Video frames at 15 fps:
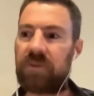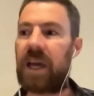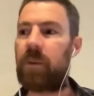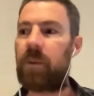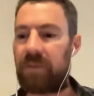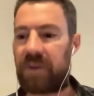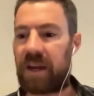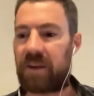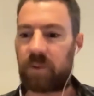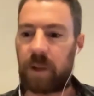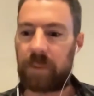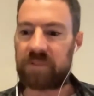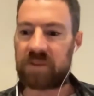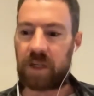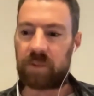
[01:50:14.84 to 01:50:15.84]
they went there and the
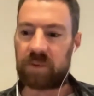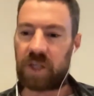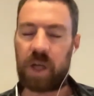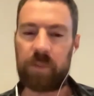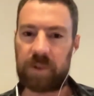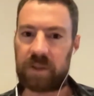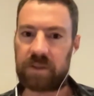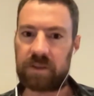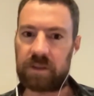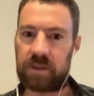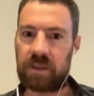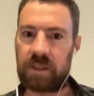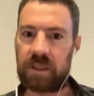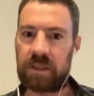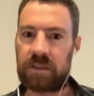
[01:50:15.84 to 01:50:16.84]
website was open,
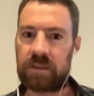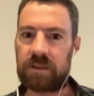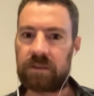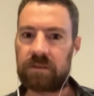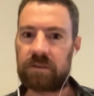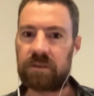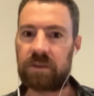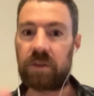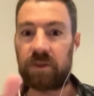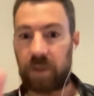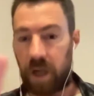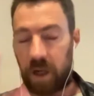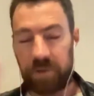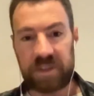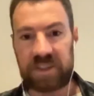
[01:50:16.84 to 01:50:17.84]
do you
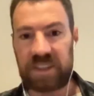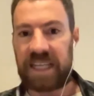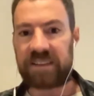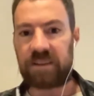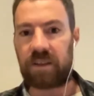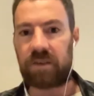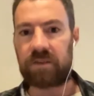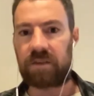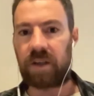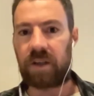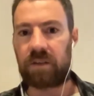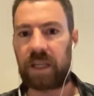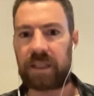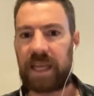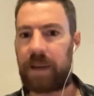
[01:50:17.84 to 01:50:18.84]
know the stats
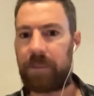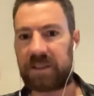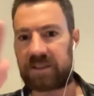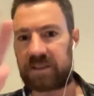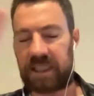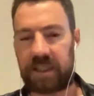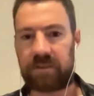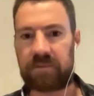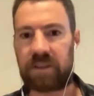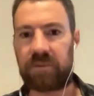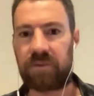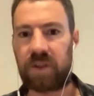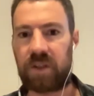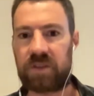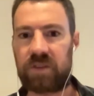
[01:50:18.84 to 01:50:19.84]
on like how much does that
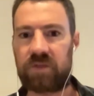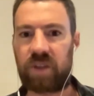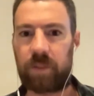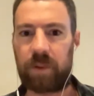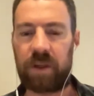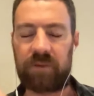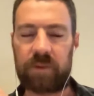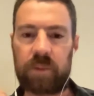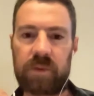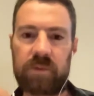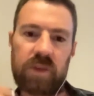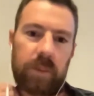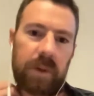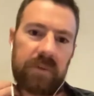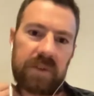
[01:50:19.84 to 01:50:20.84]
conversion drop off? It would
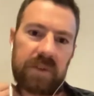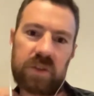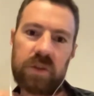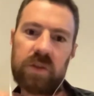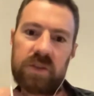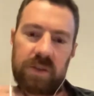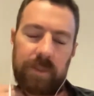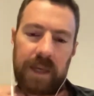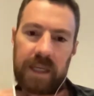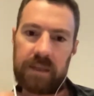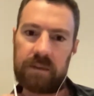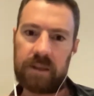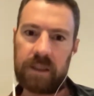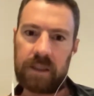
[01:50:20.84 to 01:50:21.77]
drop off a huge amount.